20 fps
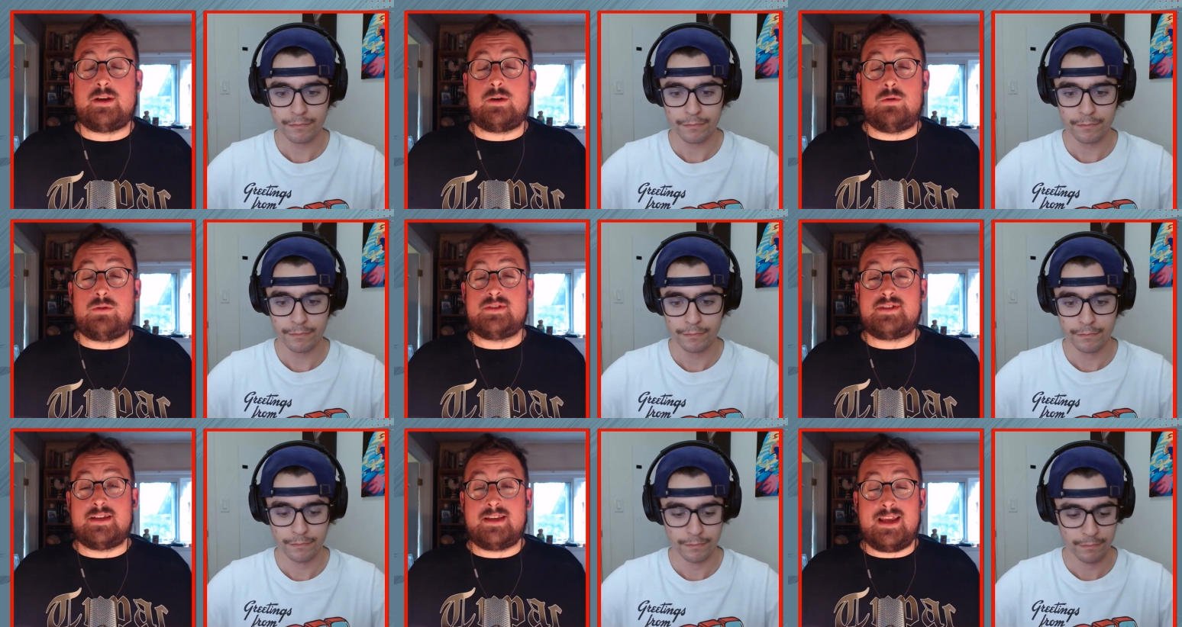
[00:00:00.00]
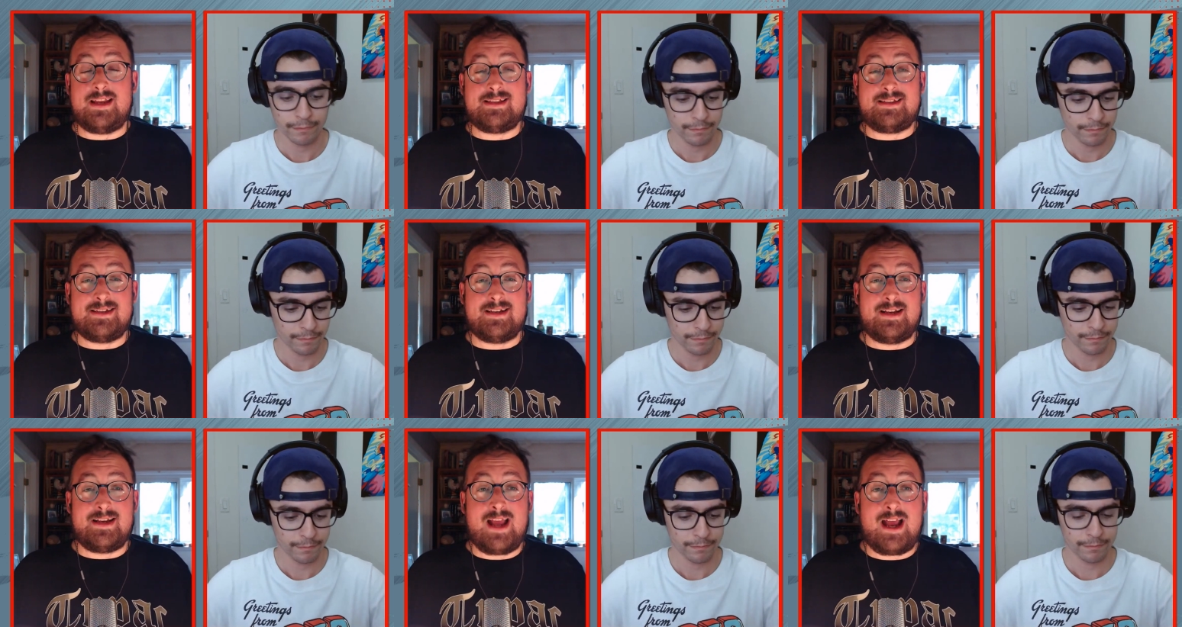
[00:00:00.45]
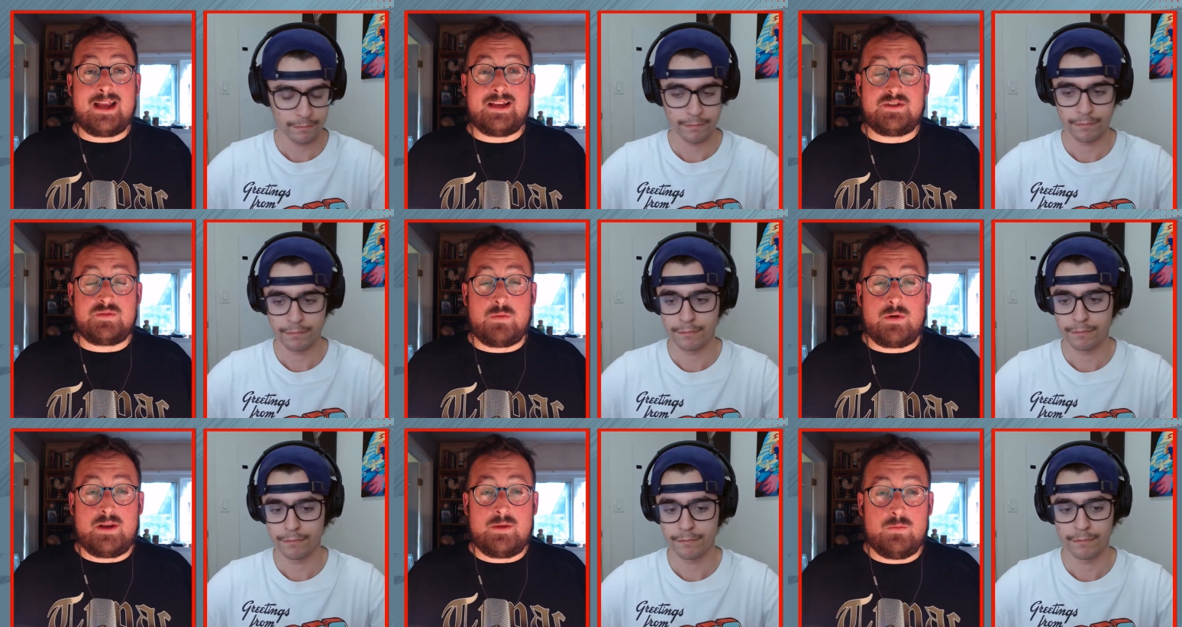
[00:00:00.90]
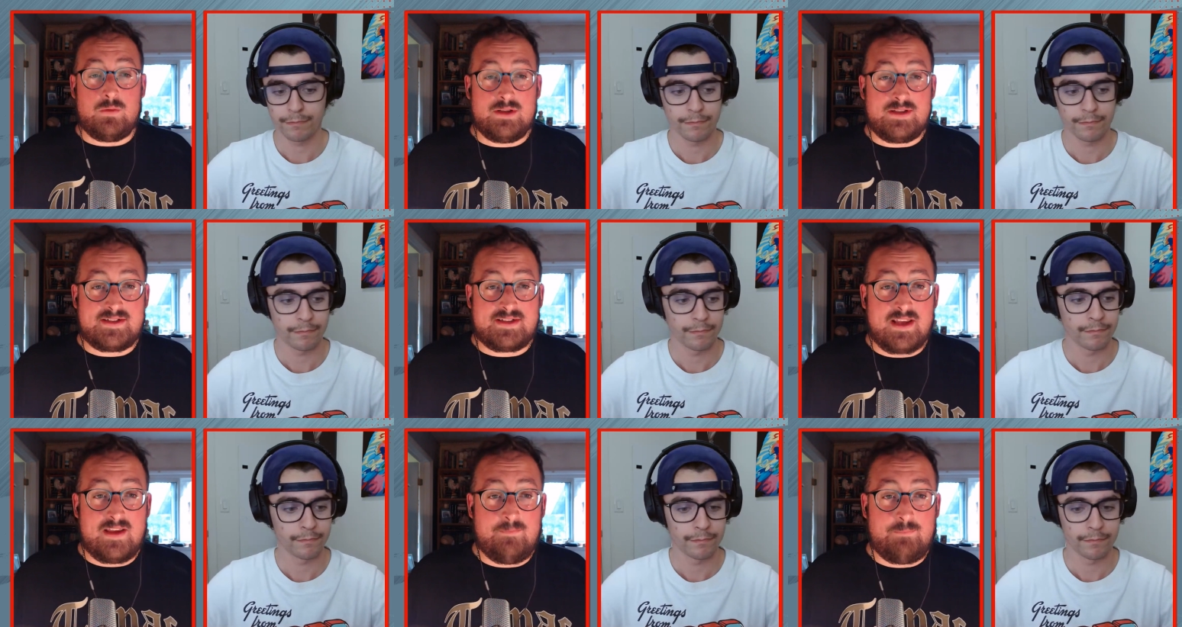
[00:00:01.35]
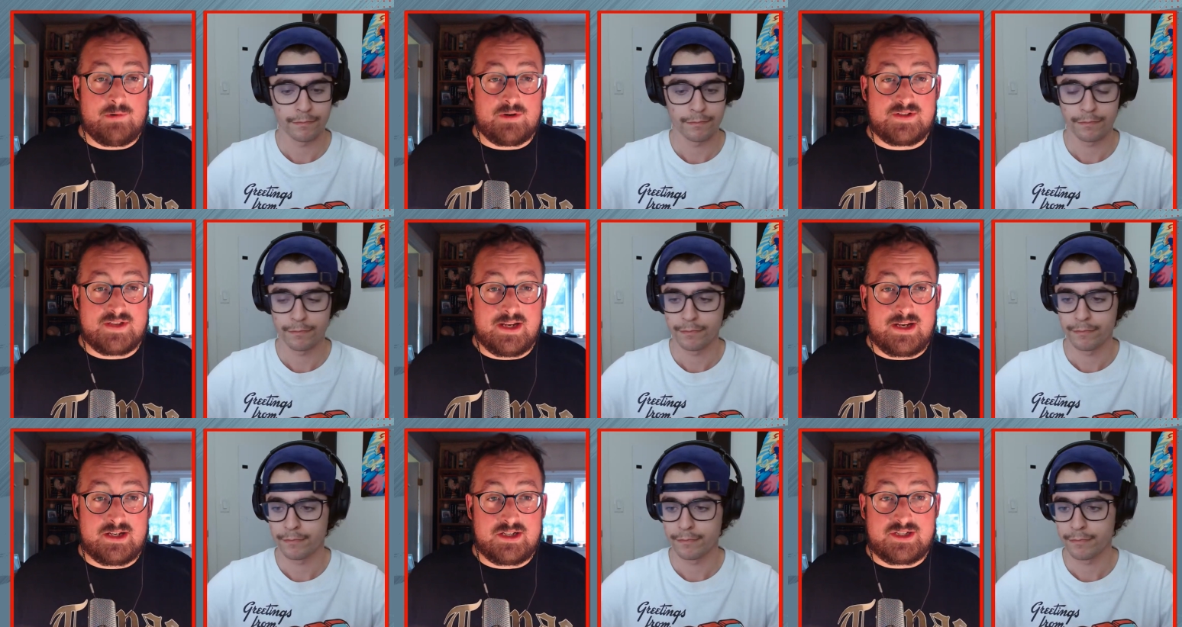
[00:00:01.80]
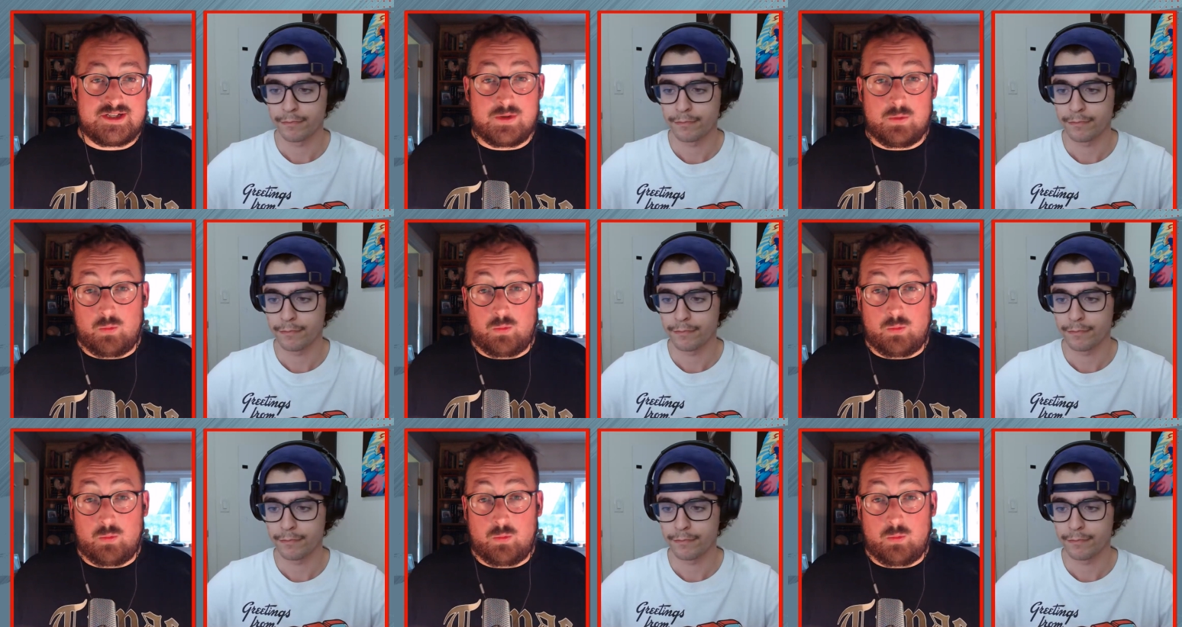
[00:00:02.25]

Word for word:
Speaker 1: goals against and a 921 save percentage